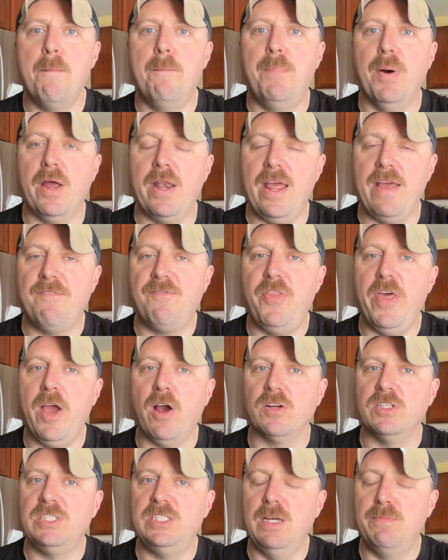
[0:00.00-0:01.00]
But if they
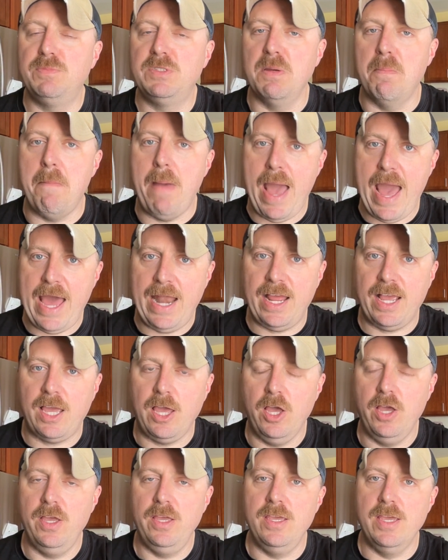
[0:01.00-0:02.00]
are
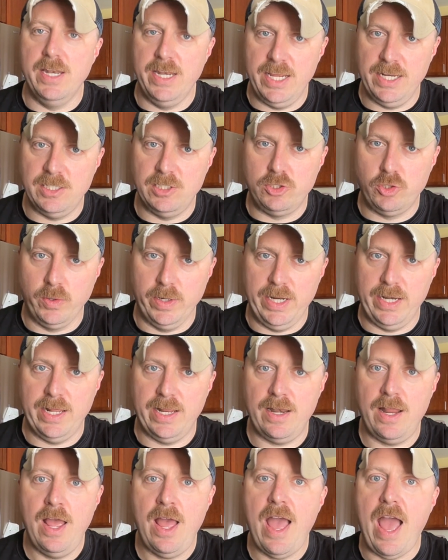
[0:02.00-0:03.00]
symptomatic, you need to treat
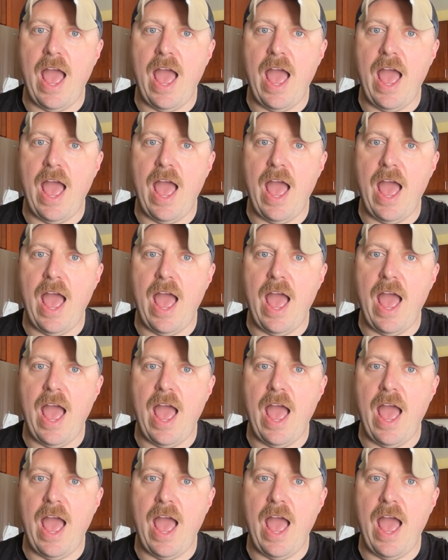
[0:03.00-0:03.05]
it.